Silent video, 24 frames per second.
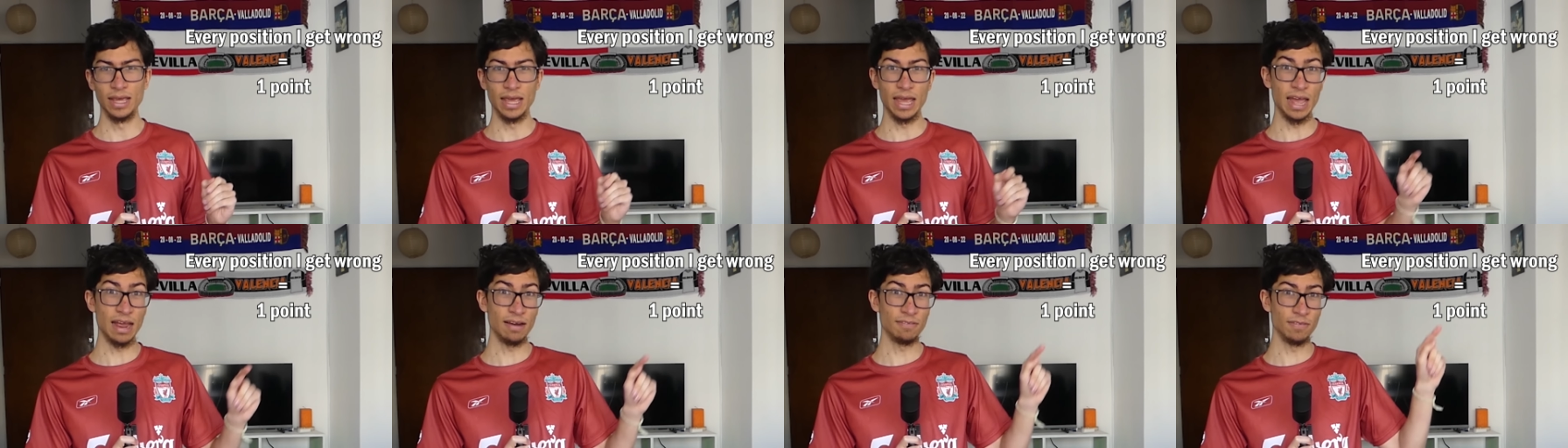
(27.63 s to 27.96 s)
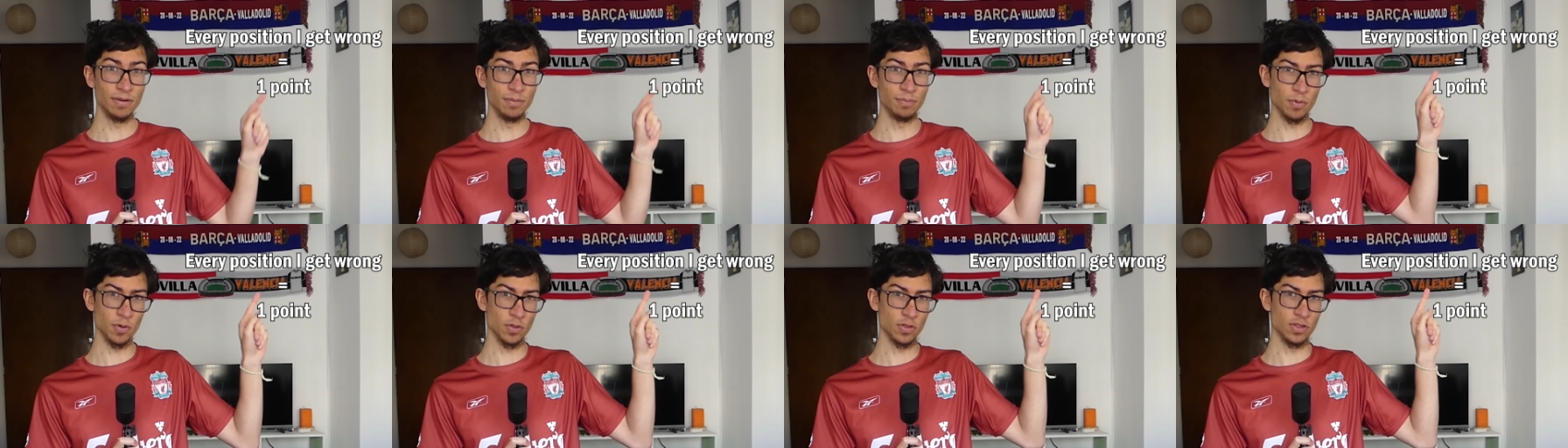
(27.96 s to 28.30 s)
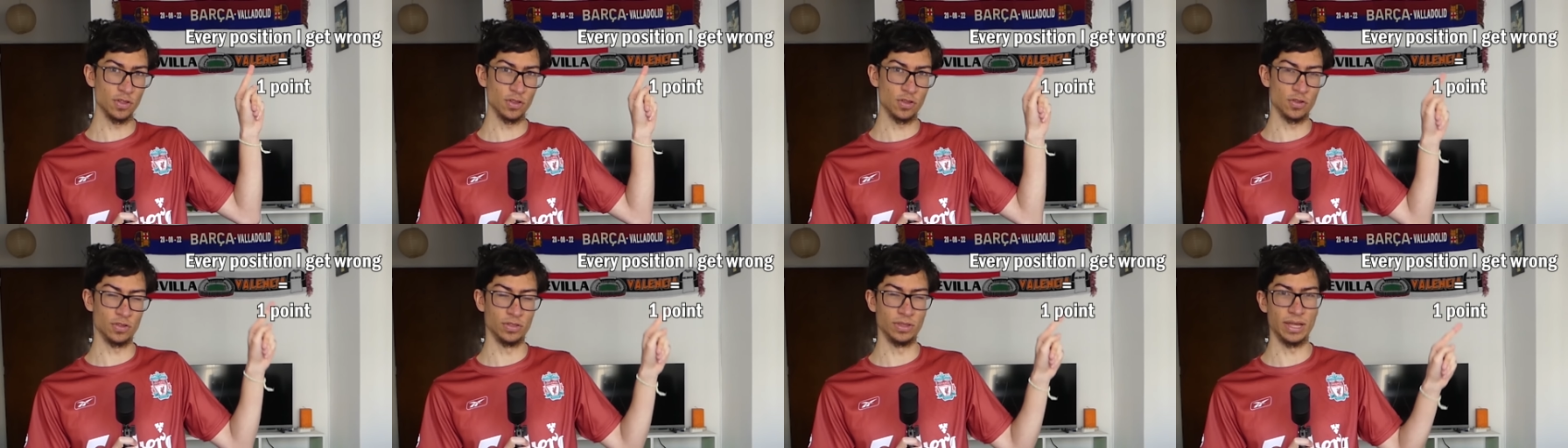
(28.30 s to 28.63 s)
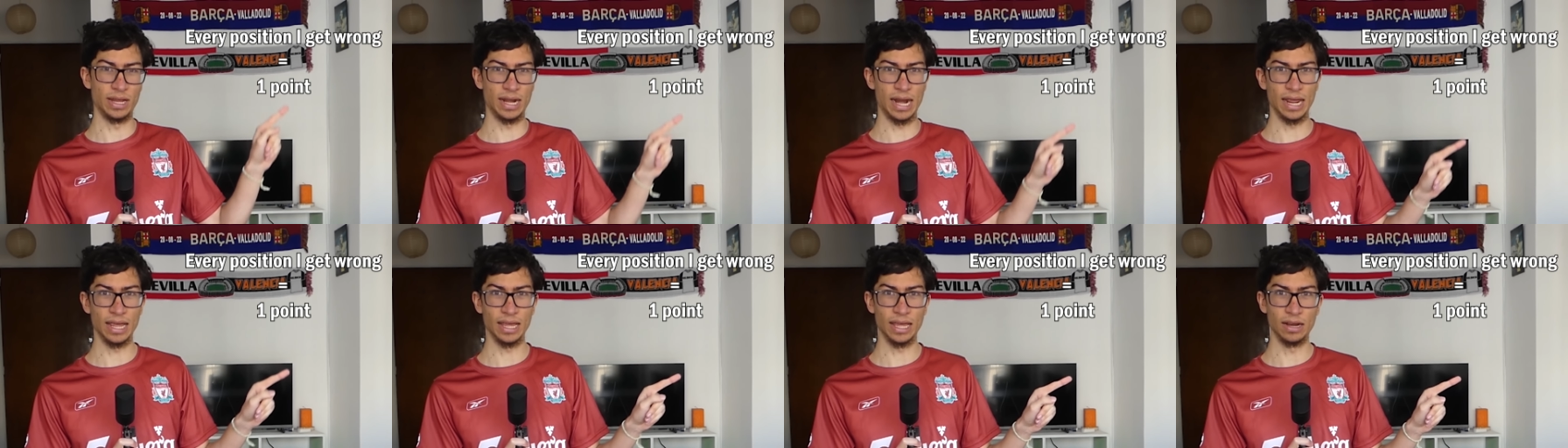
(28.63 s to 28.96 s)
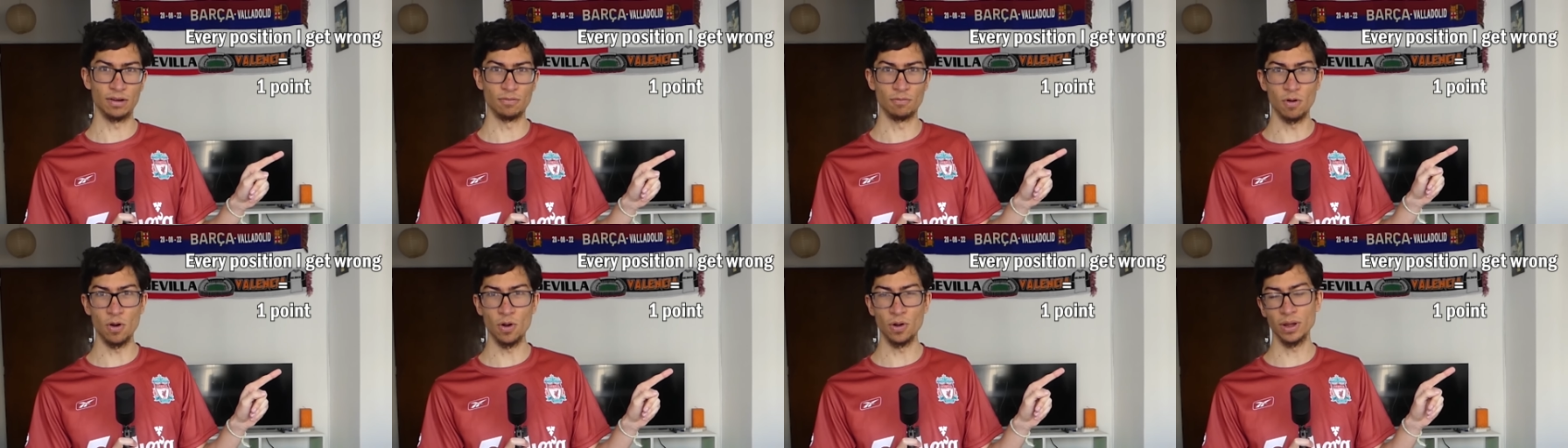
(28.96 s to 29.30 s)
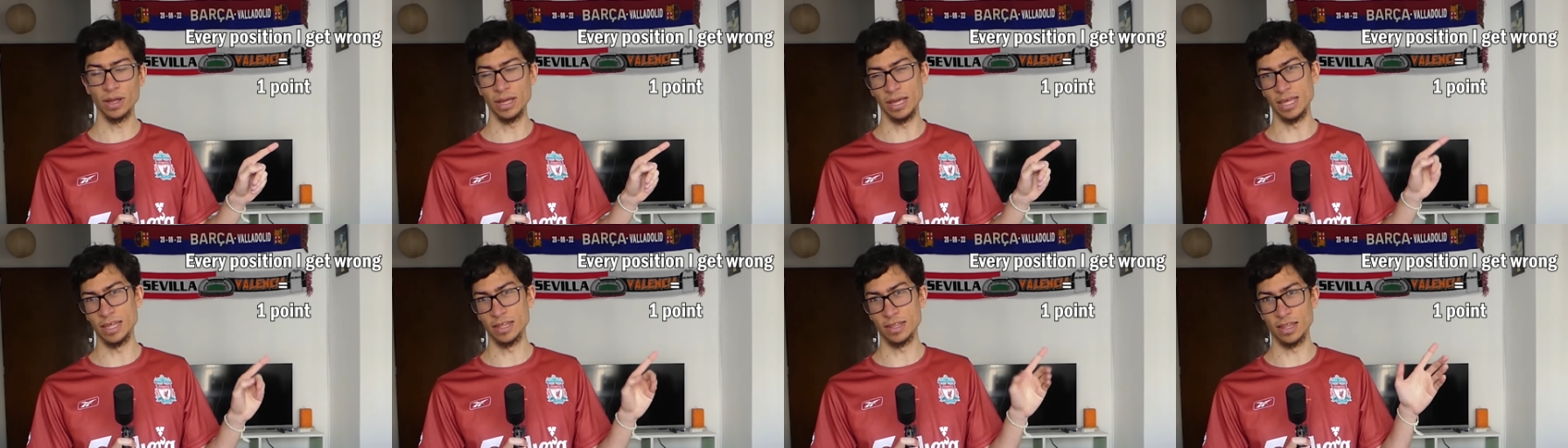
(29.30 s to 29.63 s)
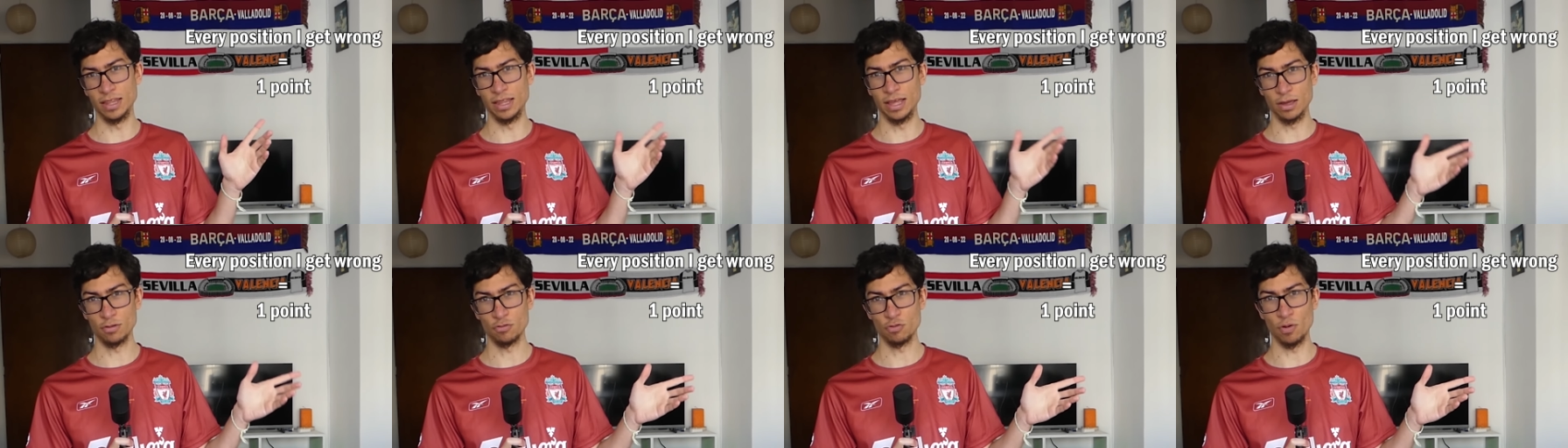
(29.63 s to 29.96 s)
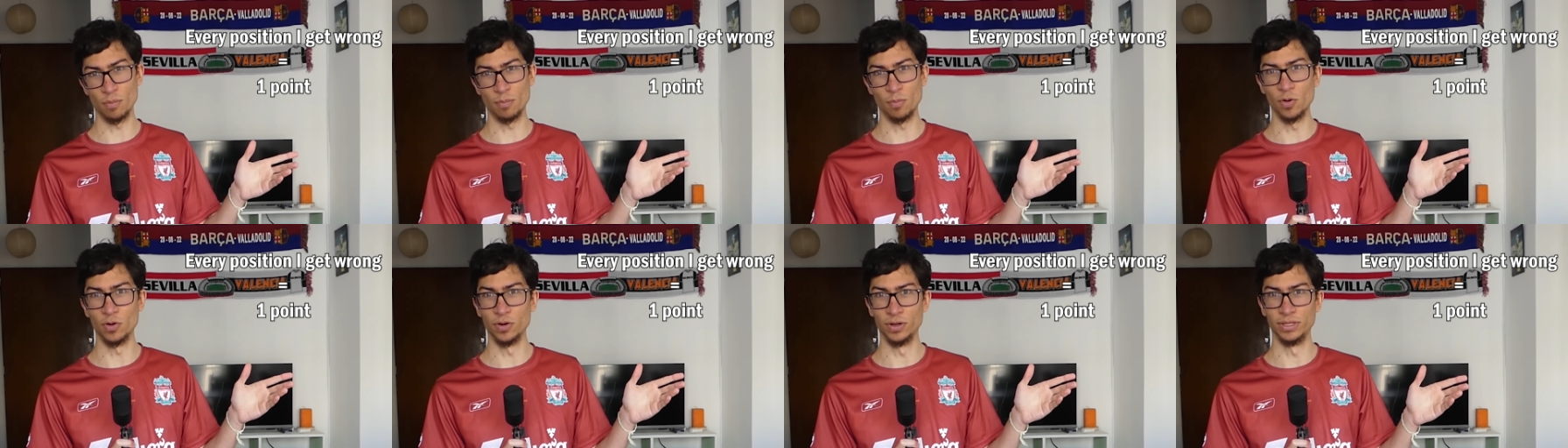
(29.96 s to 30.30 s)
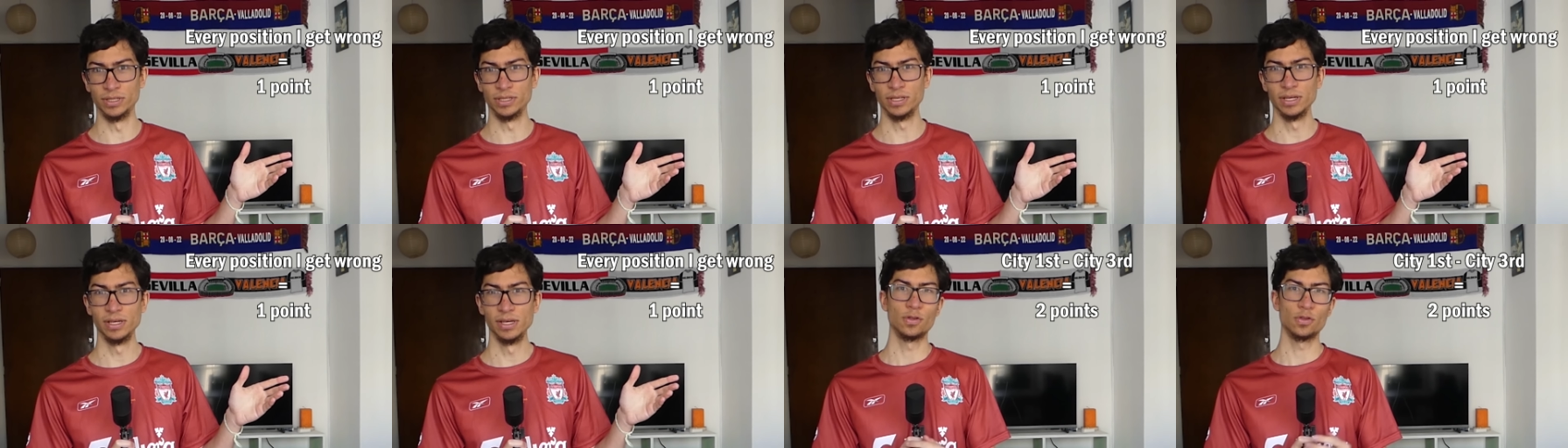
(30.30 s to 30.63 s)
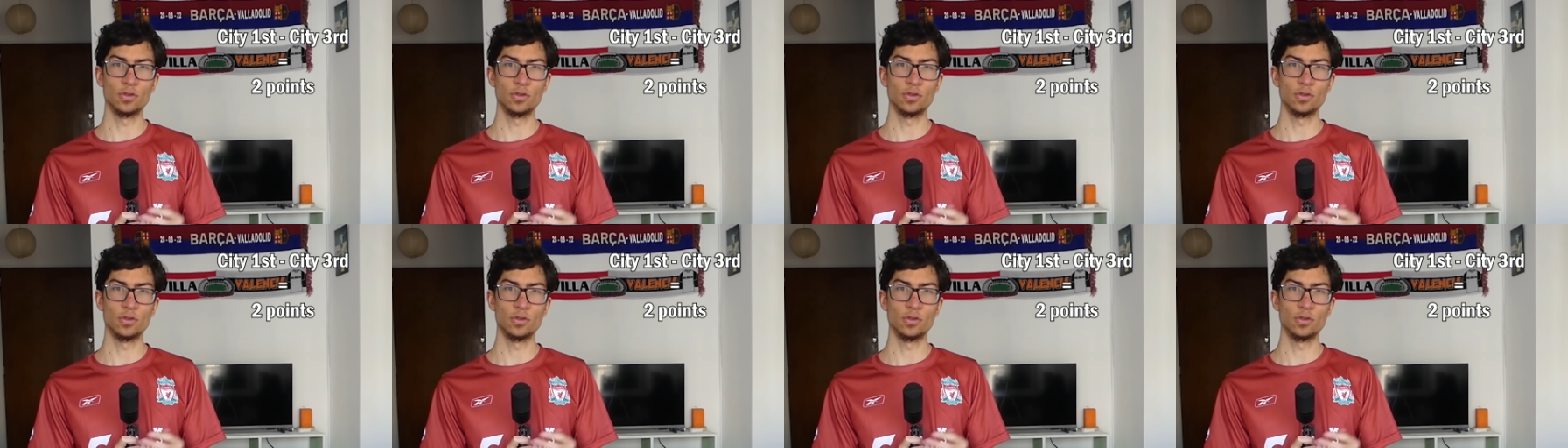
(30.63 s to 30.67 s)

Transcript: Every position that I get wrong is an extra point.